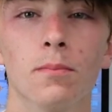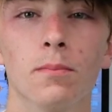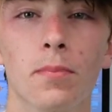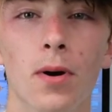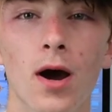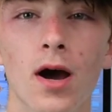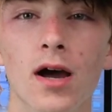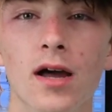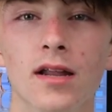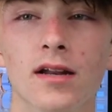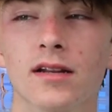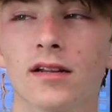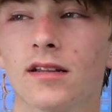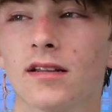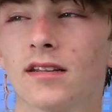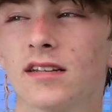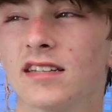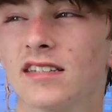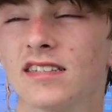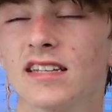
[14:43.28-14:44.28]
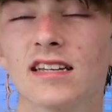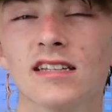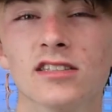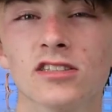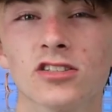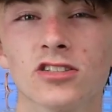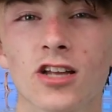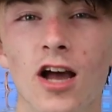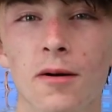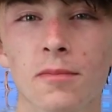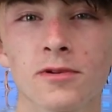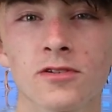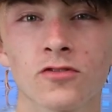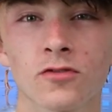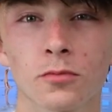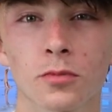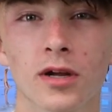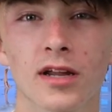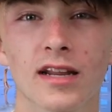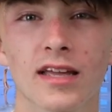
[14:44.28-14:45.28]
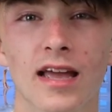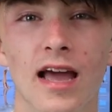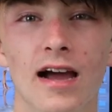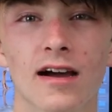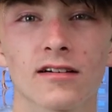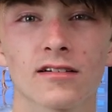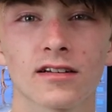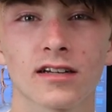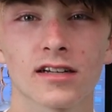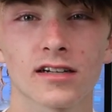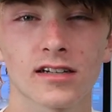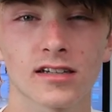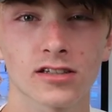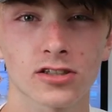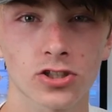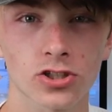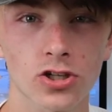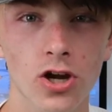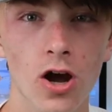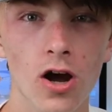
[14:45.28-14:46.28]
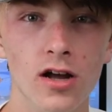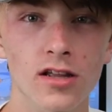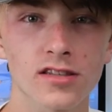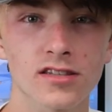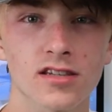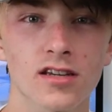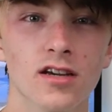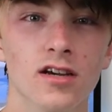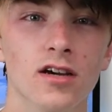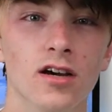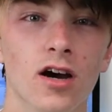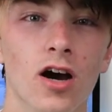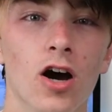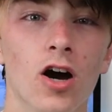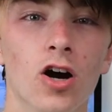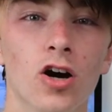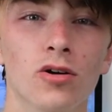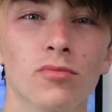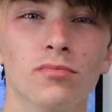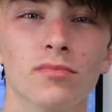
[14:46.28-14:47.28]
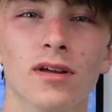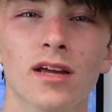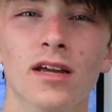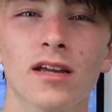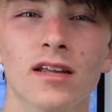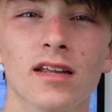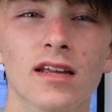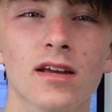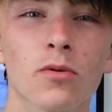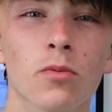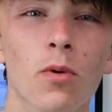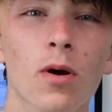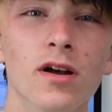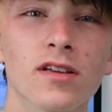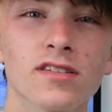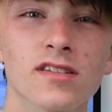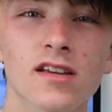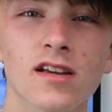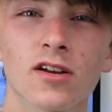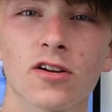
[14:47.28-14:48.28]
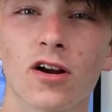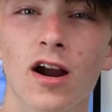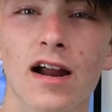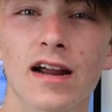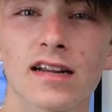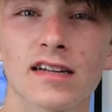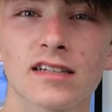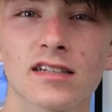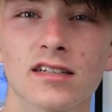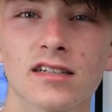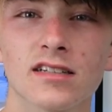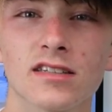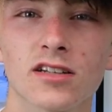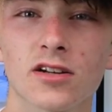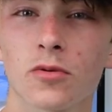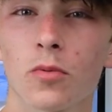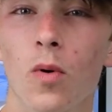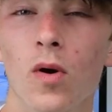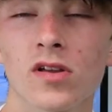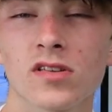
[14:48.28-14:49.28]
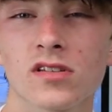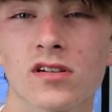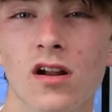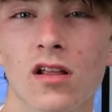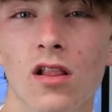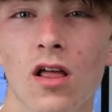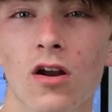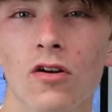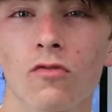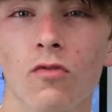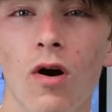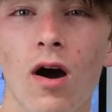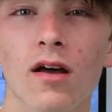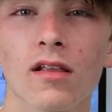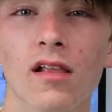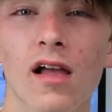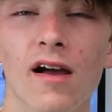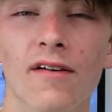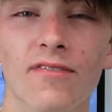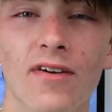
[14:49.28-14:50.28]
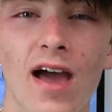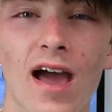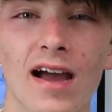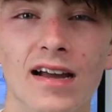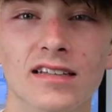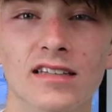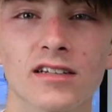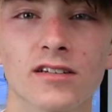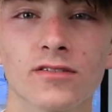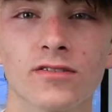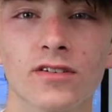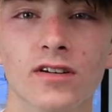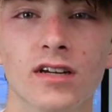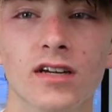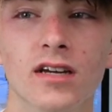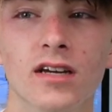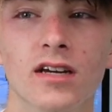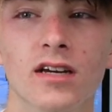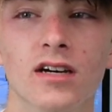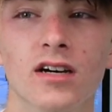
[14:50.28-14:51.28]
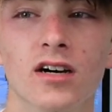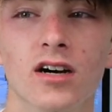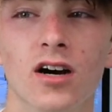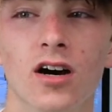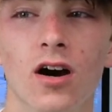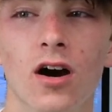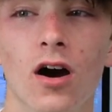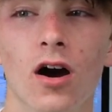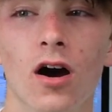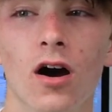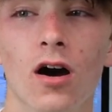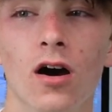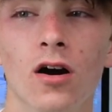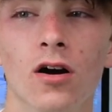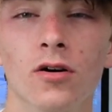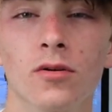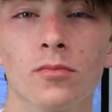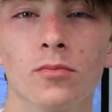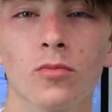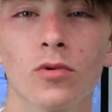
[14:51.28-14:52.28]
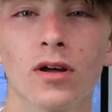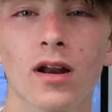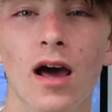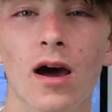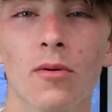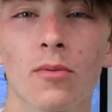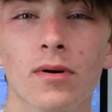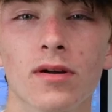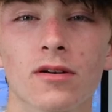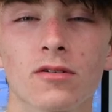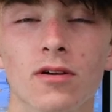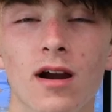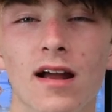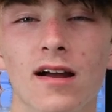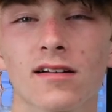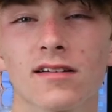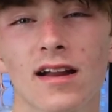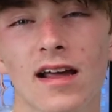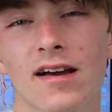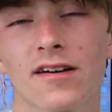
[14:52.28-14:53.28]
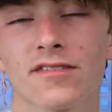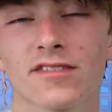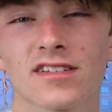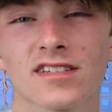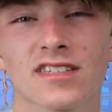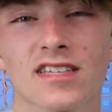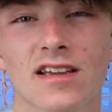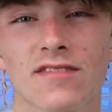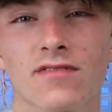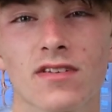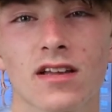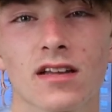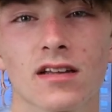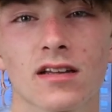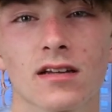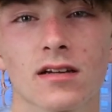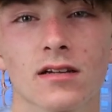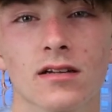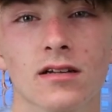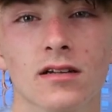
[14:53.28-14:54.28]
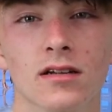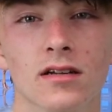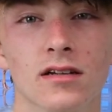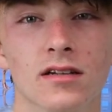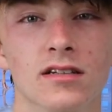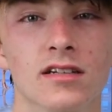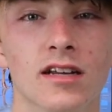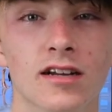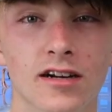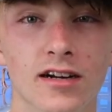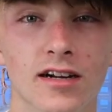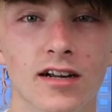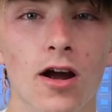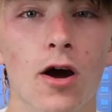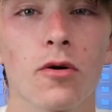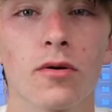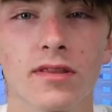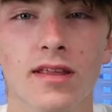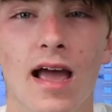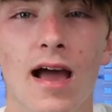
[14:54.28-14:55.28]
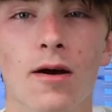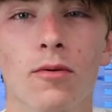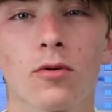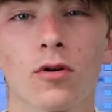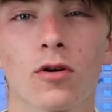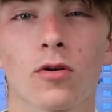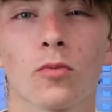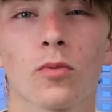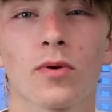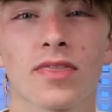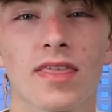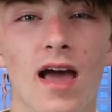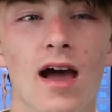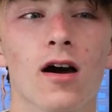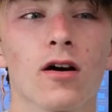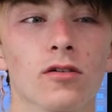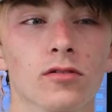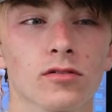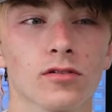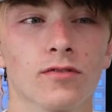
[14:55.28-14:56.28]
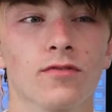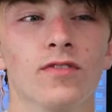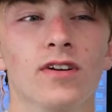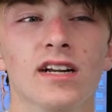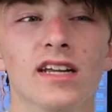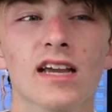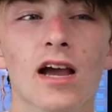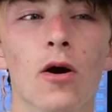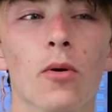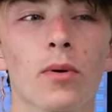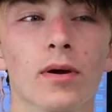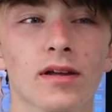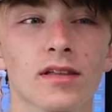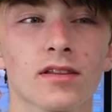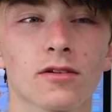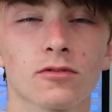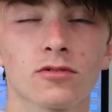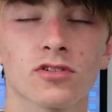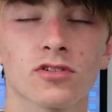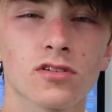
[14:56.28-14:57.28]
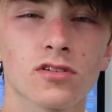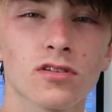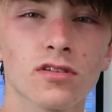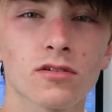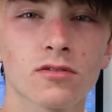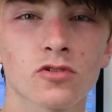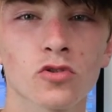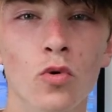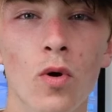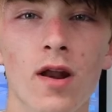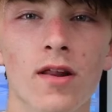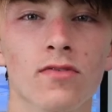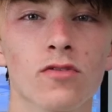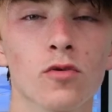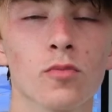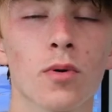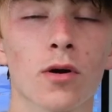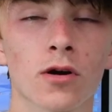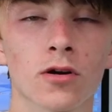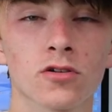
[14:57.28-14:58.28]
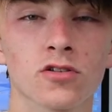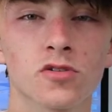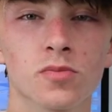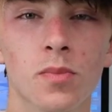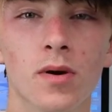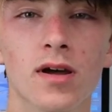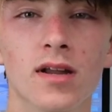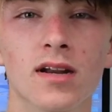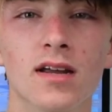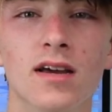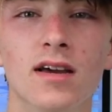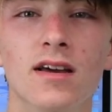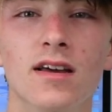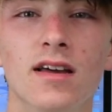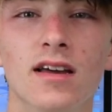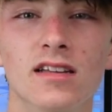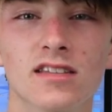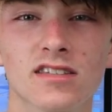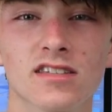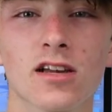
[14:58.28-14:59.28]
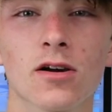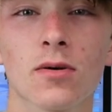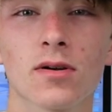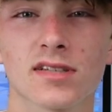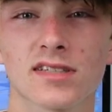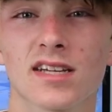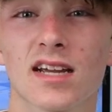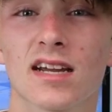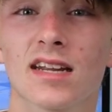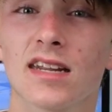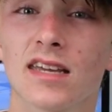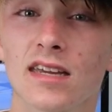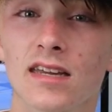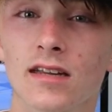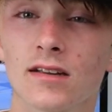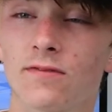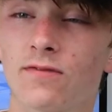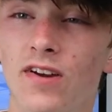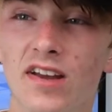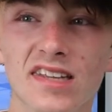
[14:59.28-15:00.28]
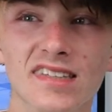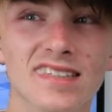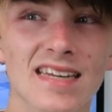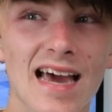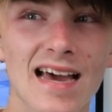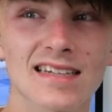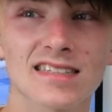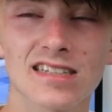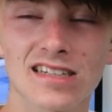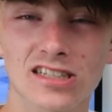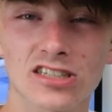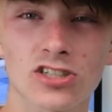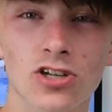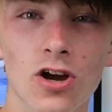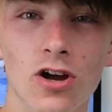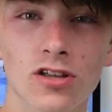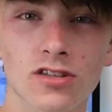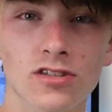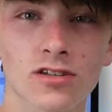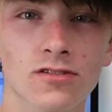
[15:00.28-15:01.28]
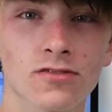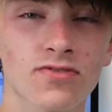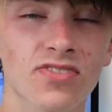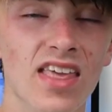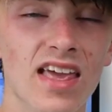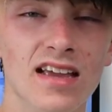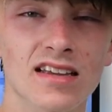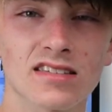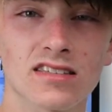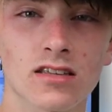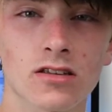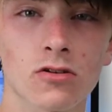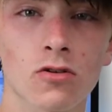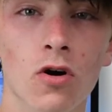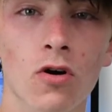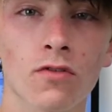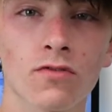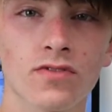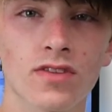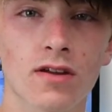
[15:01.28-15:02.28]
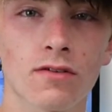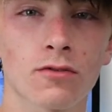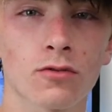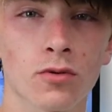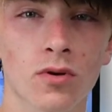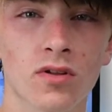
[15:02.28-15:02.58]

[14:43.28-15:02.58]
But it didn't stop us from getting out and getting shots. It wasn't great. There wasn't a lot of wildlife active. When I went around out this evening during golden hour without videoing, there was quite a few birds, but it still wasn't any fantastic shots of things that you all have never